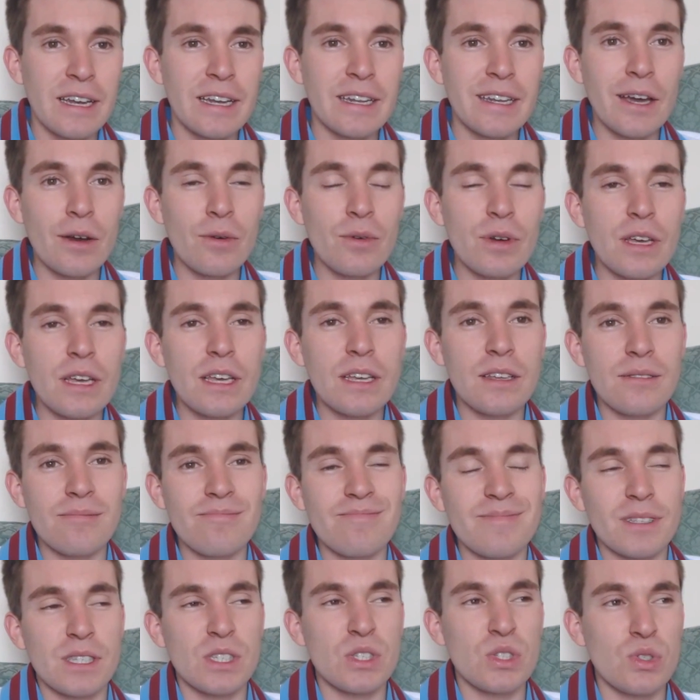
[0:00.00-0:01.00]
Now it
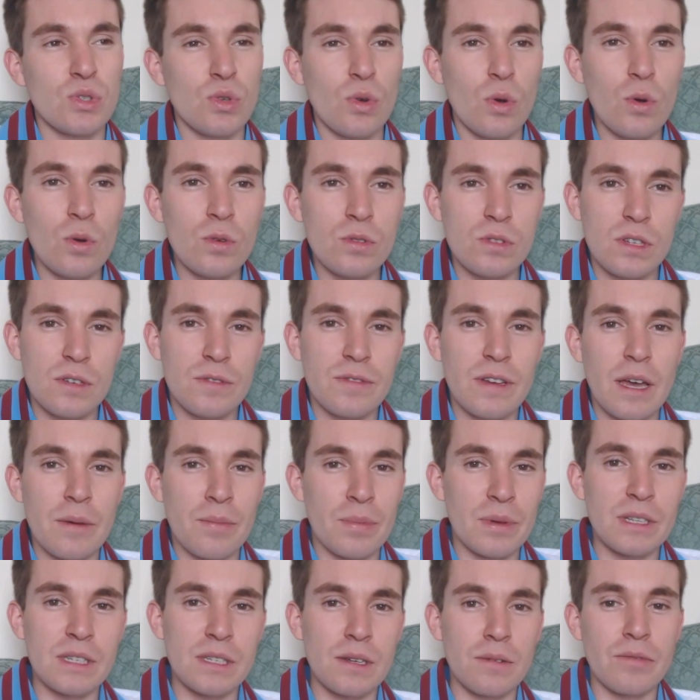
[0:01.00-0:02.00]
sort of
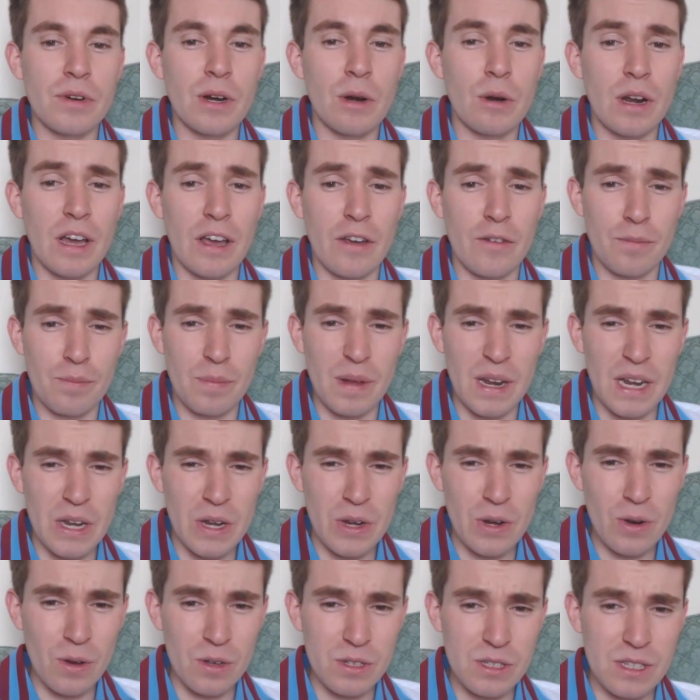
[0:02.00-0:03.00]
happens in real life, but
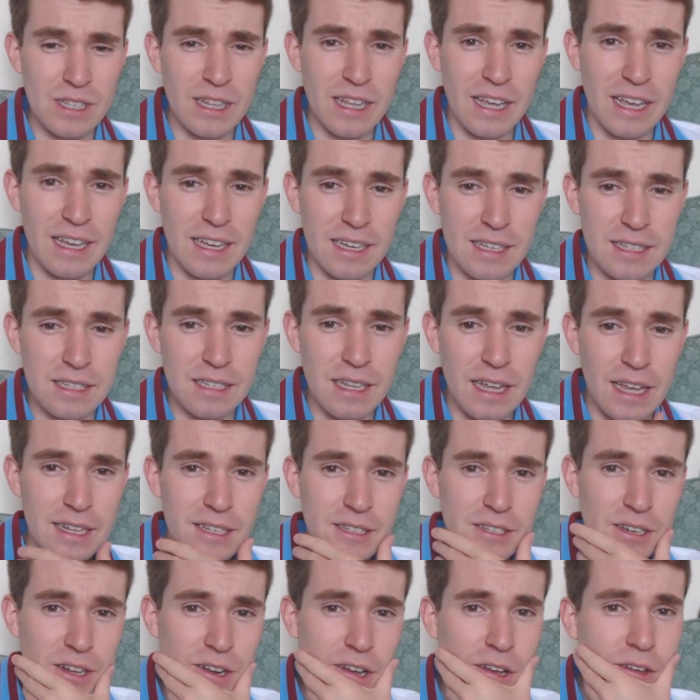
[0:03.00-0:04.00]
not to that
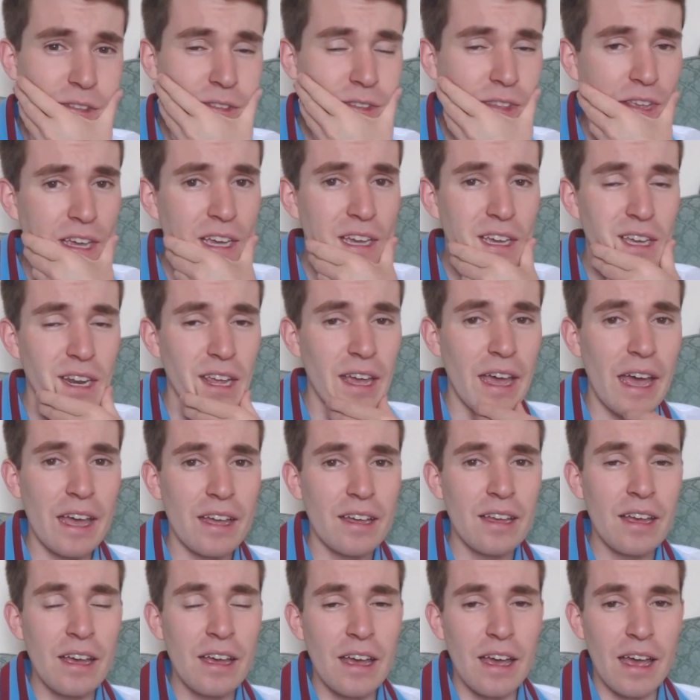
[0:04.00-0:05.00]
extent I don't think, and it
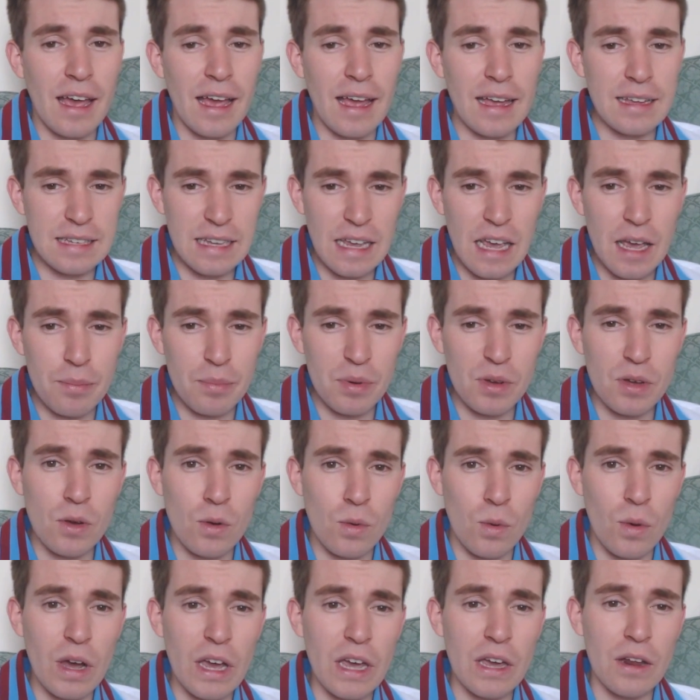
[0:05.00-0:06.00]
has happened
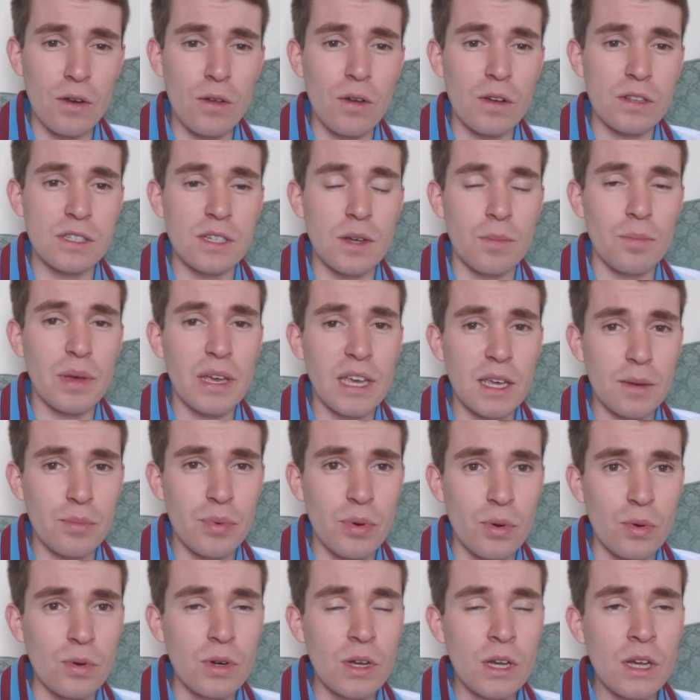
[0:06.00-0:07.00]
quite a lot to
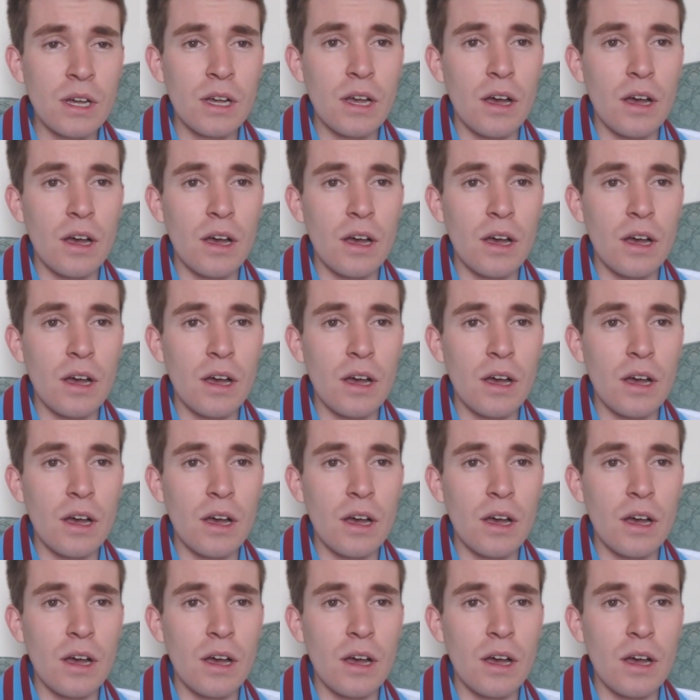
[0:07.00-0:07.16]
people.